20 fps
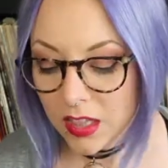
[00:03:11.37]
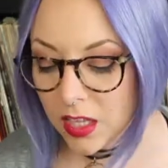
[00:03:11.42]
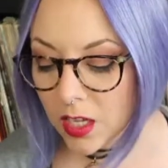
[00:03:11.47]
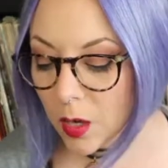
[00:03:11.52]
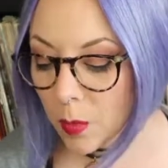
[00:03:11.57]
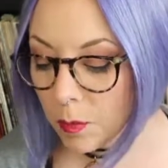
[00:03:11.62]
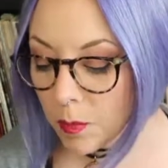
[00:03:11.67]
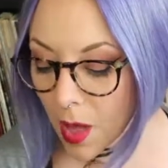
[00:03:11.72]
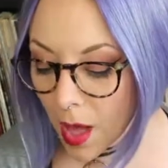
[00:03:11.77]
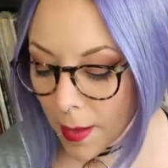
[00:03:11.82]
A
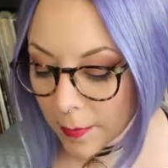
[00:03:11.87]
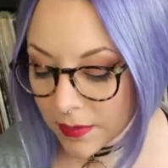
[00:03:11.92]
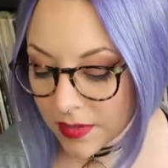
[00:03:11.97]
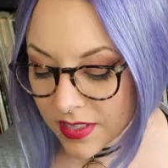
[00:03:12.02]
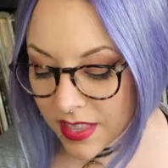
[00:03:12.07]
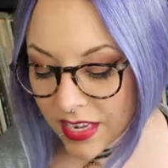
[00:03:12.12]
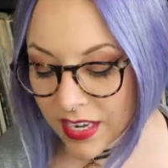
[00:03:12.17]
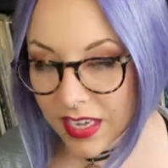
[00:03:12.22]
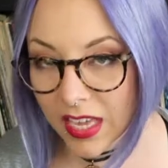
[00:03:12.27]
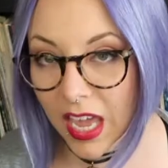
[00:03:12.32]
little
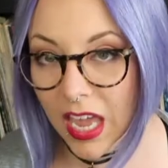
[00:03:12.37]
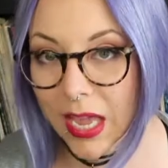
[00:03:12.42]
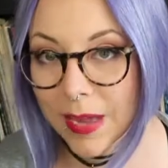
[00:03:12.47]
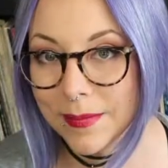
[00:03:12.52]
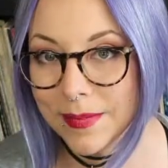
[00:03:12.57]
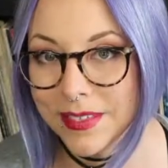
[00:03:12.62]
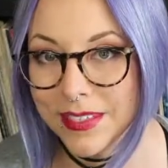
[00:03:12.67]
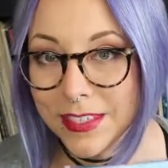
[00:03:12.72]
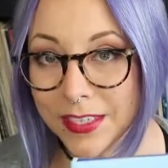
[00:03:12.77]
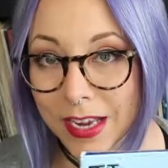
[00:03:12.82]
bummed that it
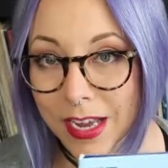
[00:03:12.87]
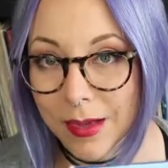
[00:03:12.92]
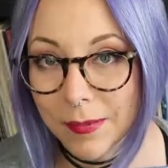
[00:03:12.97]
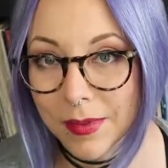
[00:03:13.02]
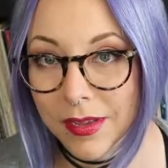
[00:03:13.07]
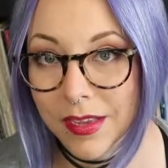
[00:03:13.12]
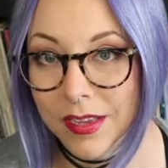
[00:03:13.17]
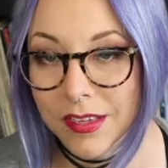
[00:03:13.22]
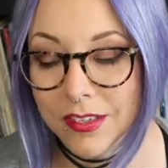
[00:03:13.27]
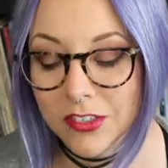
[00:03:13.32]
came
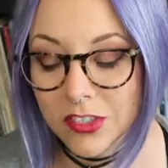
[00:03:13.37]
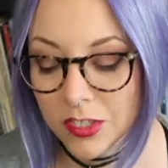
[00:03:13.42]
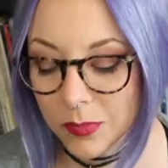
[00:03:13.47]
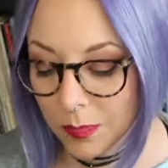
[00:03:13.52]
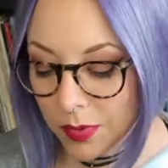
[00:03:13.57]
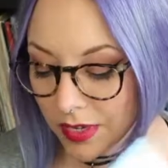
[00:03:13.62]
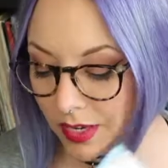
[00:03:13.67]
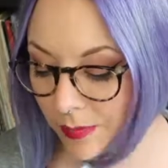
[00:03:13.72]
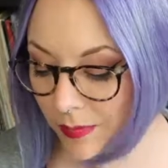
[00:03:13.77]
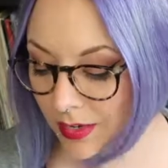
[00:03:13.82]
damaged,
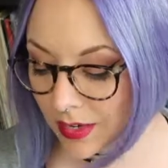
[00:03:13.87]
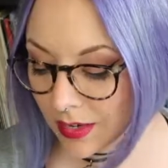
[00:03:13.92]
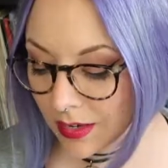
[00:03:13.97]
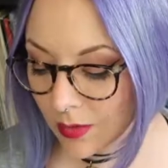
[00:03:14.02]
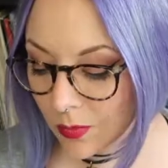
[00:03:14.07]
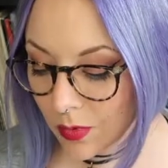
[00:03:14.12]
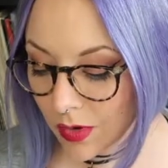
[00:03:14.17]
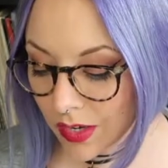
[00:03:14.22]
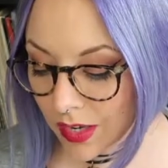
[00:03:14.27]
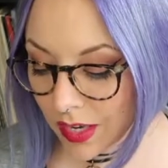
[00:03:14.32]
but I
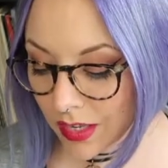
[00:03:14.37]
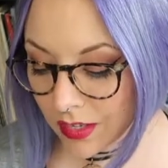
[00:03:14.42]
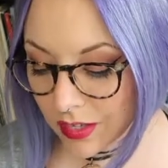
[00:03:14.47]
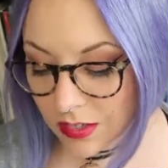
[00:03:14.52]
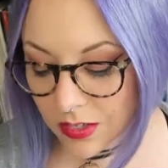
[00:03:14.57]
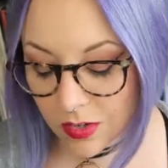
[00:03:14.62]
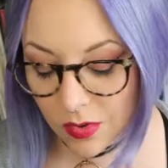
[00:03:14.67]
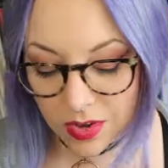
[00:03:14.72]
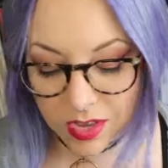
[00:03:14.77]
mean, what can you do?